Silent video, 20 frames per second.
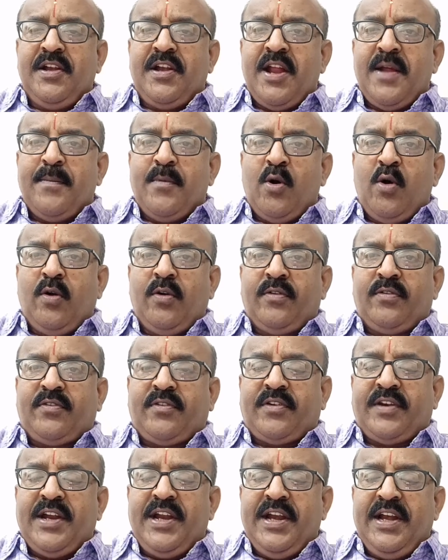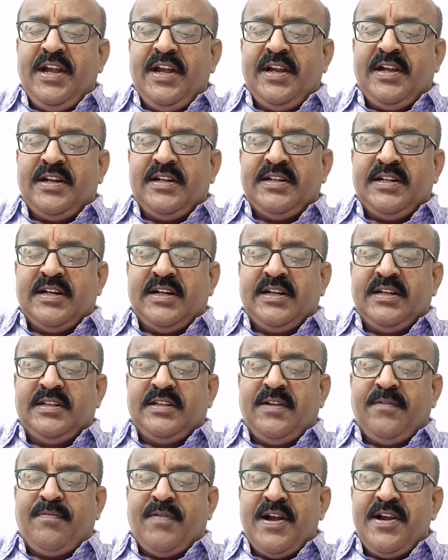demonstrate that
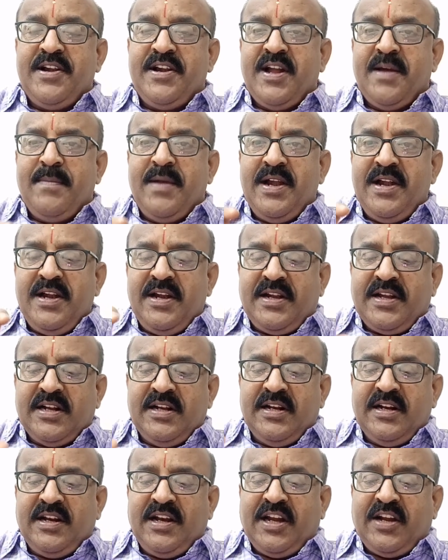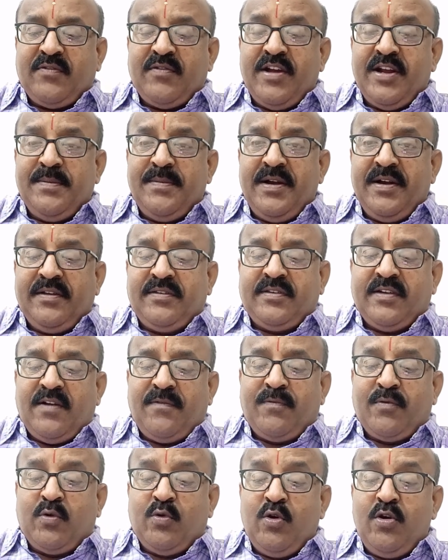the fundamental requirements
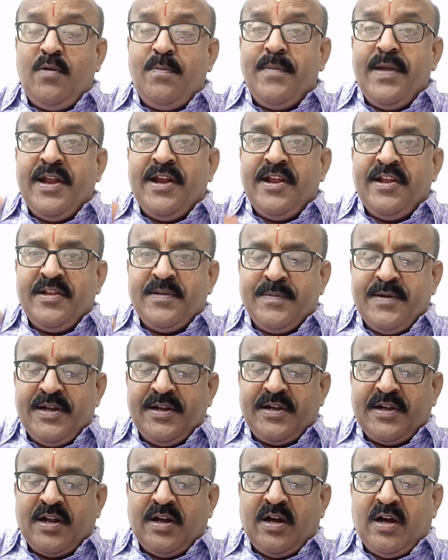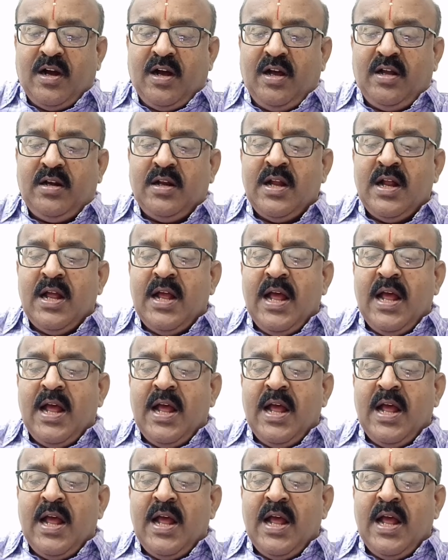of good management are